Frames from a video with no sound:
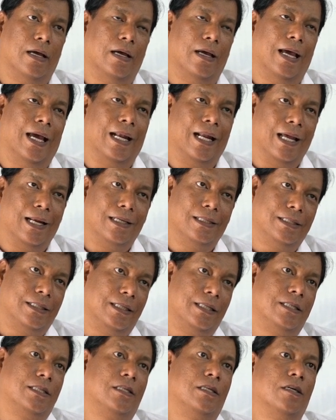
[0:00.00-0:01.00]

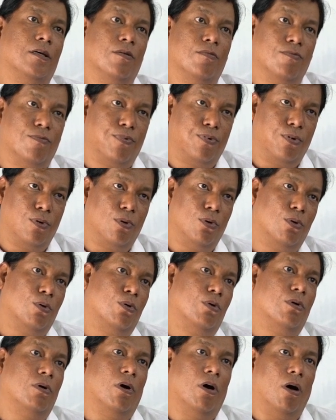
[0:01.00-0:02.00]
analysis,
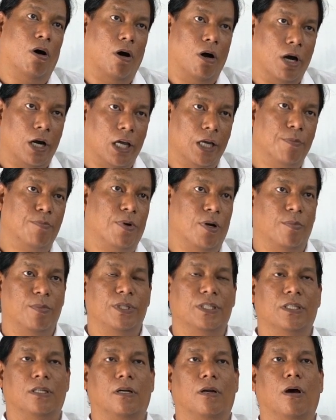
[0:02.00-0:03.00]
flow or
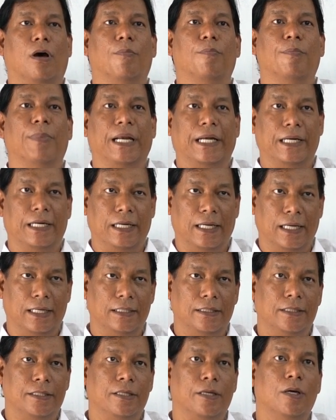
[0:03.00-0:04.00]
information of
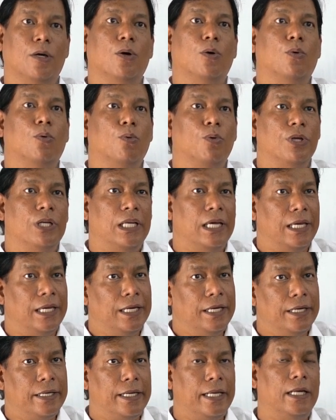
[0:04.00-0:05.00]
materials with the
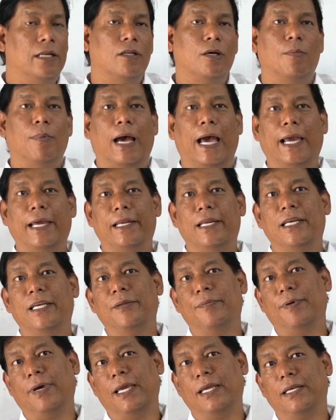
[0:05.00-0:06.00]
intent of
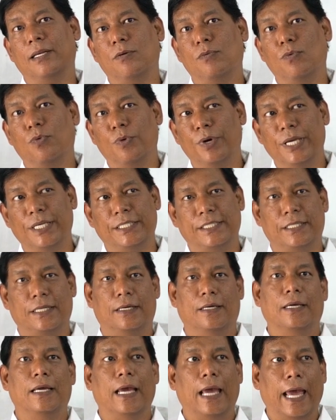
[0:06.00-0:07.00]
identifying the waste
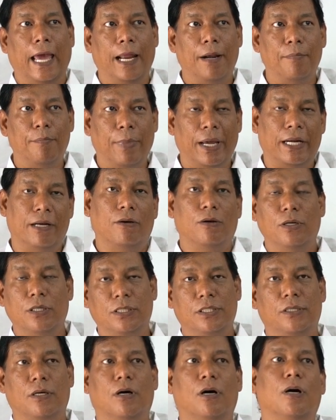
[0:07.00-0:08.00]
and
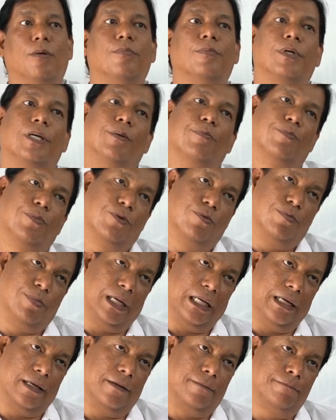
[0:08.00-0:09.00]
methods of
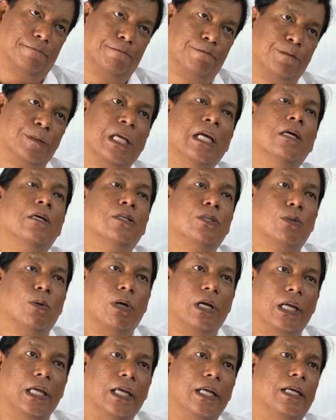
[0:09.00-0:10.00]
improvement. So
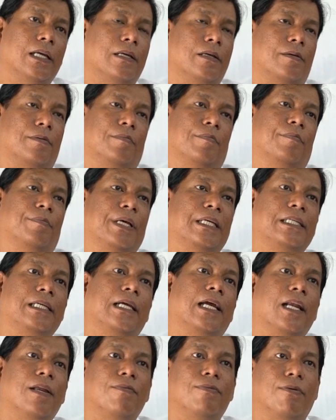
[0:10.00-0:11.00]
lean
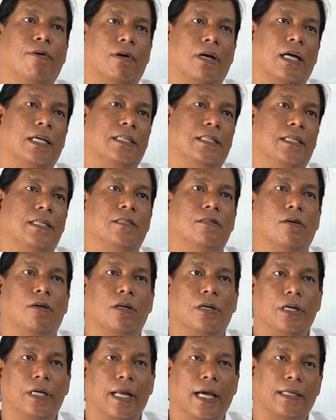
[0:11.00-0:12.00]
basically focuses on
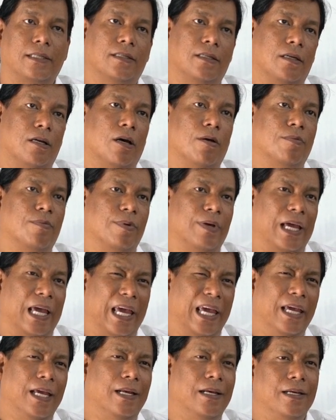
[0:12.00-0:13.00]
reduction of
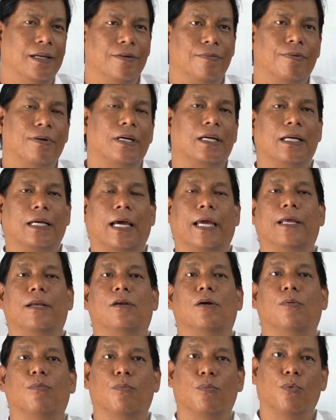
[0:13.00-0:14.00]
8 different kind
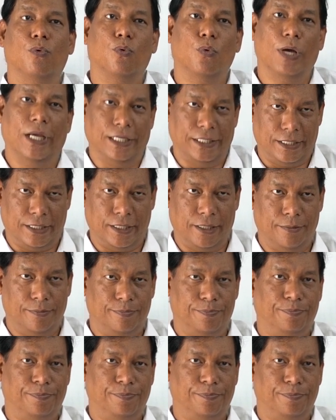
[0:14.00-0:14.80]
of waste.